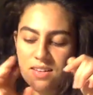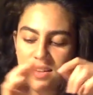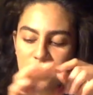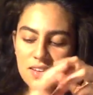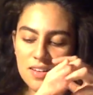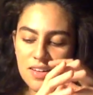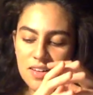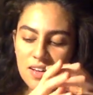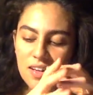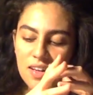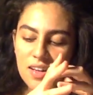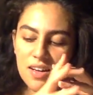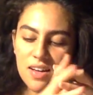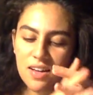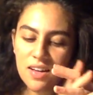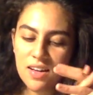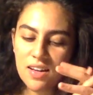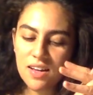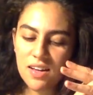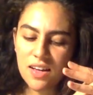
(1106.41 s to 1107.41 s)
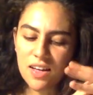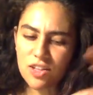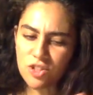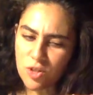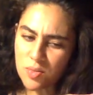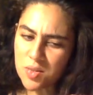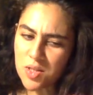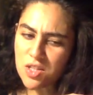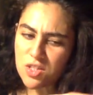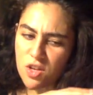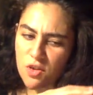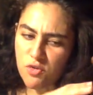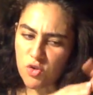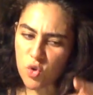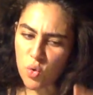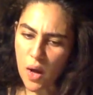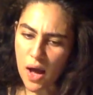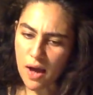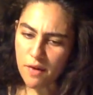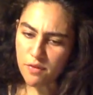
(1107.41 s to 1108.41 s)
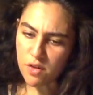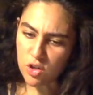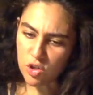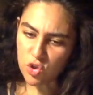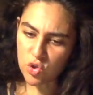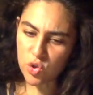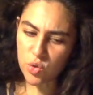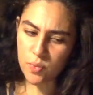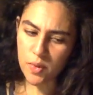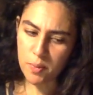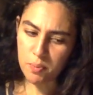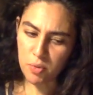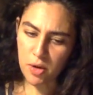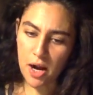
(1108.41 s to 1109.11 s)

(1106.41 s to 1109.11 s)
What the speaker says: And it's almost as if you have, in a certain way,